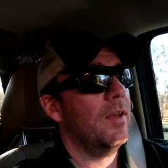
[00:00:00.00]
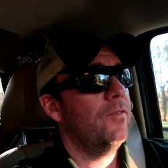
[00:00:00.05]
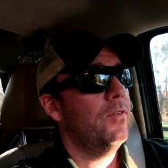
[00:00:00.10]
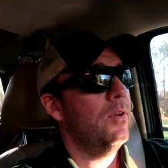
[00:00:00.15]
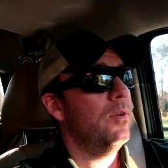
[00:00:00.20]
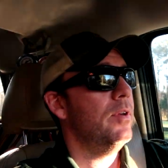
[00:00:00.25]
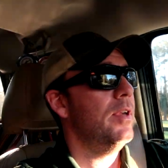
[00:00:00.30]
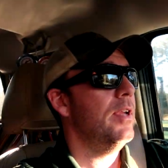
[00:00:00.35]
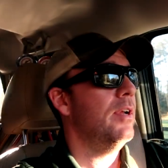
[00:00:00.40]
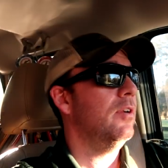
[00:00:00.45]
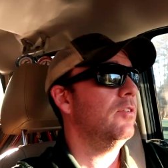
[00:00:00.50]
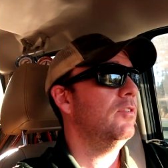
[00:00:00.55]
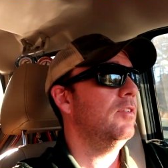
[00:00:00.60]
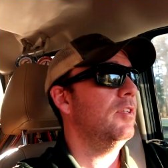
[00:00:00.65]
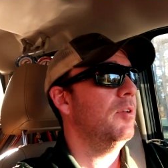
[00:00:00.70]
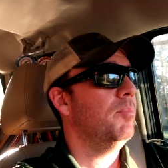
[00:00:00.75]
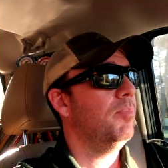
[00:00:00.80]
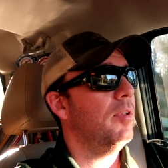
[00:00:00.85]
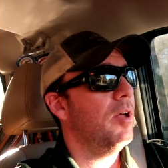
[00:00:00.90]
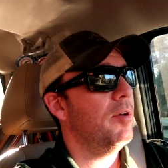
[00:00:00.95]
a few years
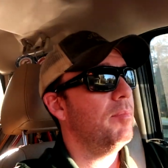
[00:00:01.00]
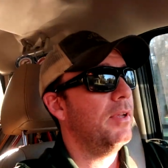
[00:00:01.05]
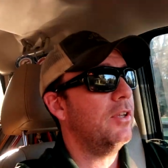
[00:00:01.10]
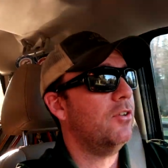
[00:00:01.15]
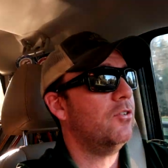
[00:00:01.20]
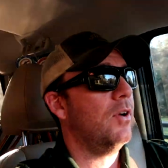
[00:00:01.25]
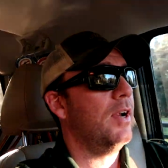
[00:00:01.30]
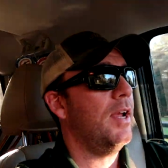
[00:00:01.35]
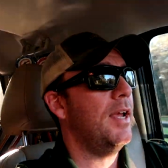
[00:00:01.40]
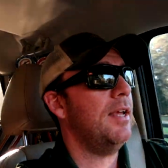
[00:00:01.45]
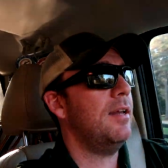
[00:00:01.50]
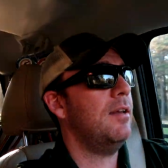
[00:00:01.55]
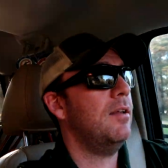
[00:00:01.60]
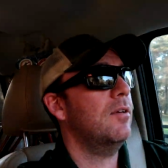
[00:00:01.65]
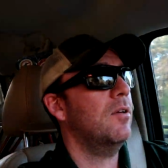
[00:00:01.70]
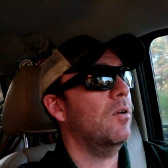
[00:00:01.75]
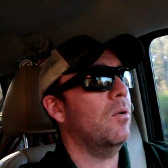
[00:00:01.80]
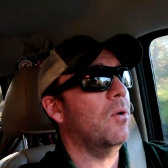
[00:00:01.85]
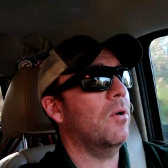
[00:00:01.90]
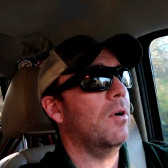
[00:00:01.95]
in the plumbing trade,
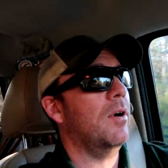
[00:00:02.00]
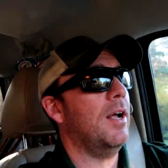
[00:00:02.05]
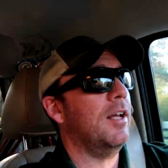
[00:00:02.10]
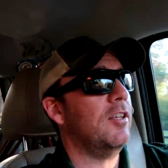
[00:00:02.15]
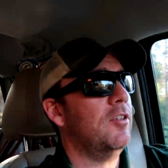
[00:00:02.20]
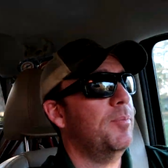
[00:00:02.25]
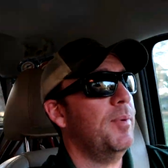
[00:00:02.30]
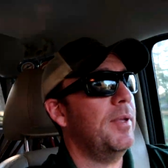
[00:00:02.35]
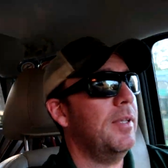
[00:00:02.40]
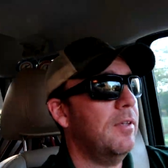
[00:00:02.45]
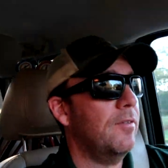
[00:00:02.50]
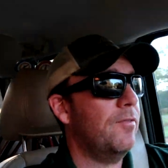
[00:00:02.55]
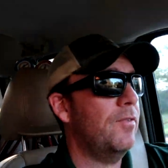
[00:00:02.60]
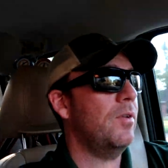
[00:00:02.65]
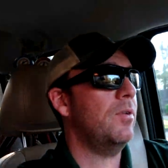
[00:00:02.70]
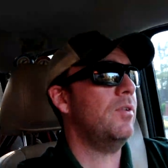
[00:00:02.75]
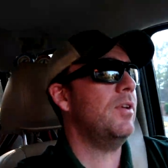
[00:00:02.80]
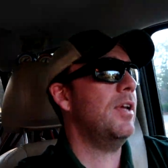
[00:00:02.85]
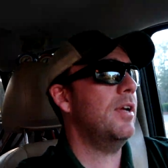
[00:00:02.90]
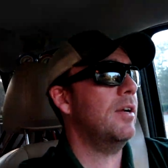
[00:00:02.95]
or I spent a
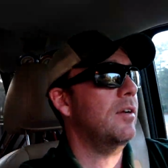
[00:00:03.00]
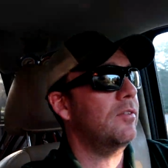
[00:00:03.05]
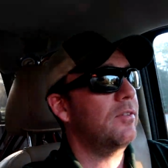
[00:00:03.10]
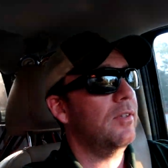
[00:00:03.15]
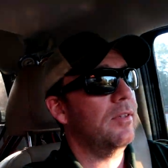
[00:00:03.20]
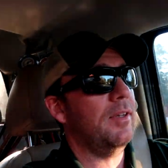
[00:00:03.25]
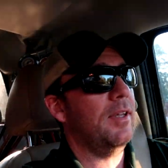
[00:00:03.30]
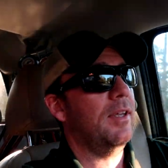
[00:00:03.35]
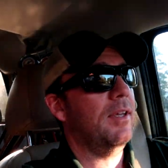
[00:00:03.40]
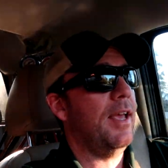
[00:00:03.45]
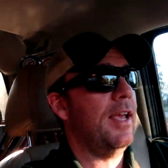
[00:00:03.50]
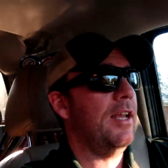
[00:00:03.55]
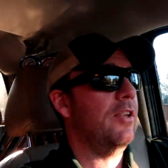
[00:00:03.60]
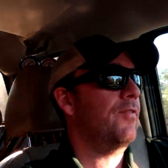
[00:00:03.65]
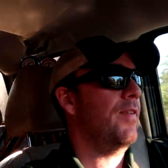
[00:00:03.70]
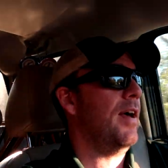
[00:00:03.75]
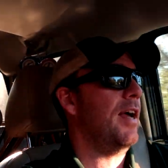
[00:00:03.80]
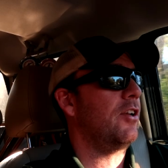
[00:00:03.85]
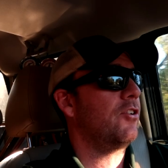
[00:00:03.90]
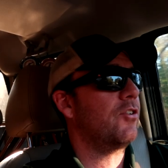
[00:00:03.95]
few years in the
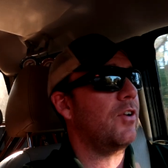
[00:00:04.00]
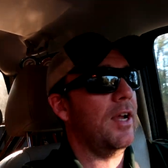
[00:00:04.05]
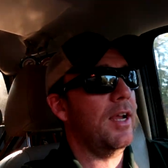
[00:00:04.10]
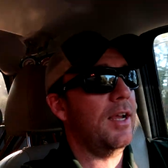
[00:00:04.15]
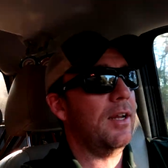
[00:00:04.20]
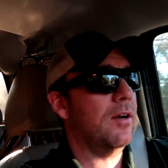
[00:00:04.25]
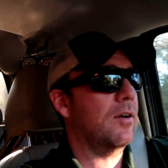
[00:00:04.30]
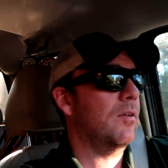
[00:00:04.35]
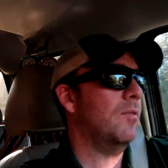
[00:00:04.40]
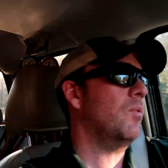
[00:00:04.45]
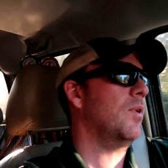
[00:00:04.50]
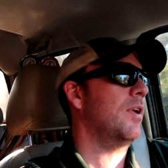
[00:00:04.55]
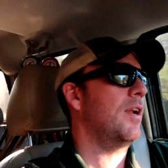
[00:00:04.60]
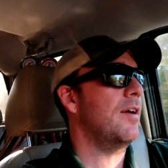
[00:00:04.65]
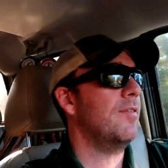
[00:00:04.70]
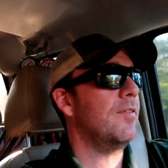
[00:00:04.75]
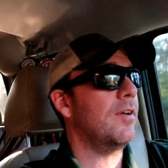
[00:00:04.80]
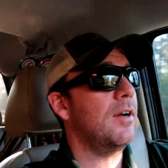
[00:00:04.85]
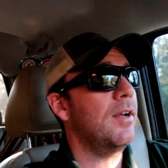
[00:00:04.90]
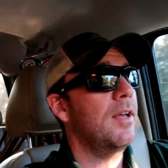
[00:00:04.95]
HVAC trade, or
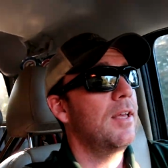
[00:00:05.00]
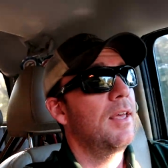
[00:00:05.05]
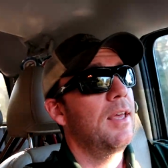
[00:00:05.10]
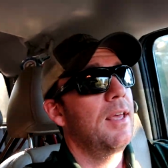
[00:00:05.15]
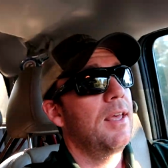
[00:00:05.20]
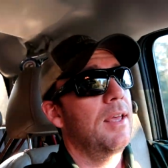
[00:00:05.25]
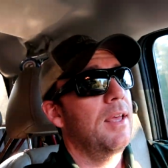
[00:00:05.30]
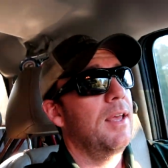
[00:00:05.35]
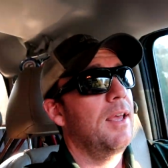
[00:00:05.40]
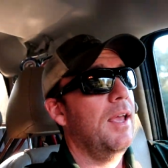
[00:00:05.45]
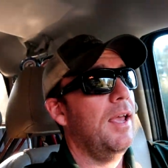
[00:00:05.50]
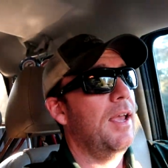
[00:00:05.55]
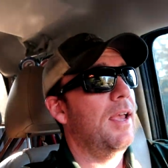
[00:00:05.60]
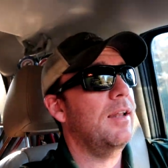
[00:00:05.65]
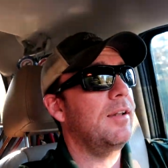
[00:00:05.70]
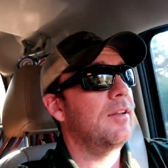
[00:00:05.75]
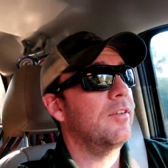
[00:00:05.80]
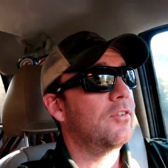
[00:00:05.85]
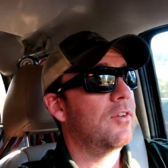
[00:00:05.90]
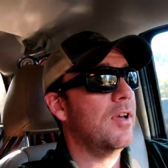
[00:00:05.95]
whatever,
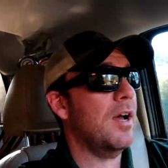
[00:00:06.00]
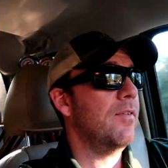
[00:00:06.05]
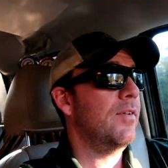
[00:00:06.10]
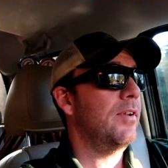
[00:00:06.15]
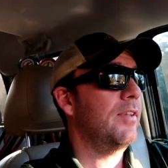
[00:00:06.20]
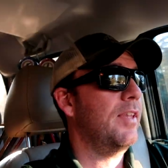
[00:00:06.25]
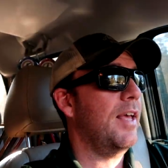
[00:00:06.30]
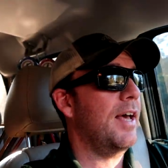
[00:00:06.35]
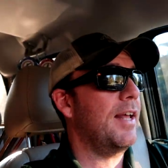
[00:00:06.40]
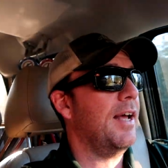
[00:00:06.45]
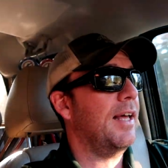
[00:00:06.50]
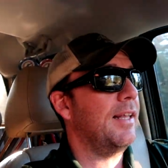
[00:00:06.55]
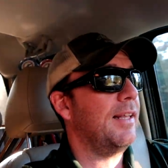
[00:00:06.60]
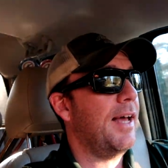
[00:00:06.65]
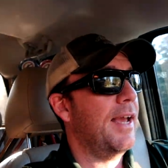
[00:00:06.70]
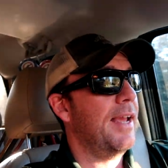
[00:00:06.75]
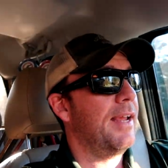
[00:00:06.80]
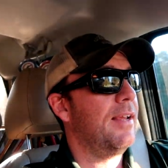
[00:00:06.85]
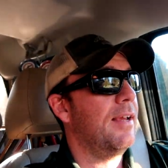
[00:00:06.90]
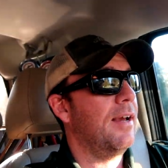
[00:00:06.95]
and discovered that I
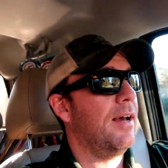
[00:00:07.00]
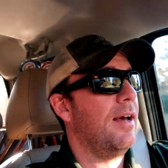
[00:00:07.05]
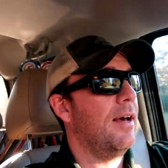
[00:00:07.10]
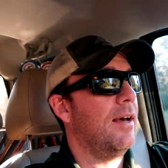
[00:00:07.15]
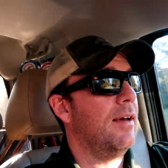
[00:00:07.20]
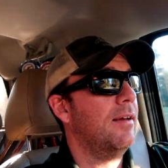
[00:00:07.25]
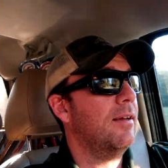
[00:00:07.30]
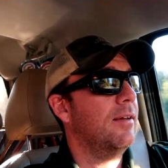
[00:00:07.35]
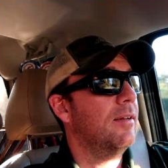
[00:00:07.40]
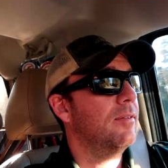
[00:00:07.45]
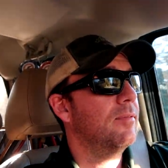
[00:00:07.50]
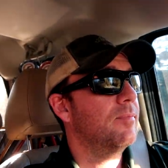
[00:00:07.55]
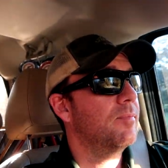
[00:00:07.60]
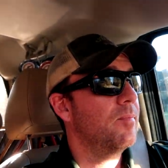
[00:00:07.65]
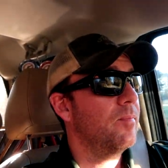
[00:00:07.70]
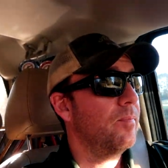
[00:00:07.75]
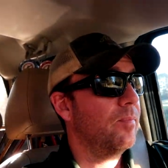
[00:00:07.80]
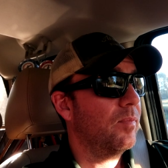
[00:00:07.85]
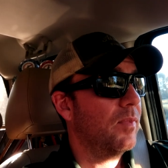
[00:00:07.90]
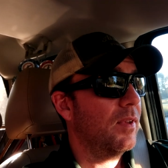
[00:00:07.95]
like uh,
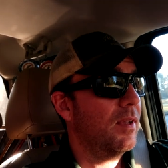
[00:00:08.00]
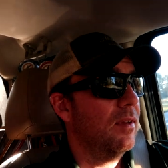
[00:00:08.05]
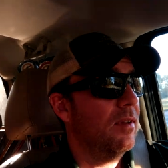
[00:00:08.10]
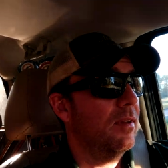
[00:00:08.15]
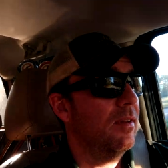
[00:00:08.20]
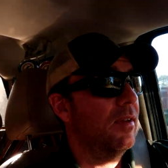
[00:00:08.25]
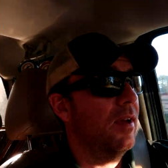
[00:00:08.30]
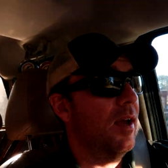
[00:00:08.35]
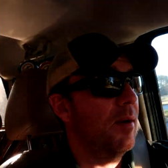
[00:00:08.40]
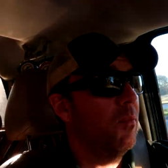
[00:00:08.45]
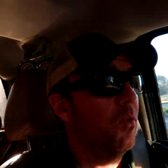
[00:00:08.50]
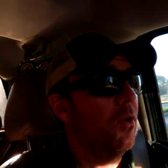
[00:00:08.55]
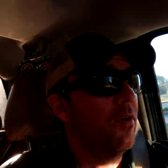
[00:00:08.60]
a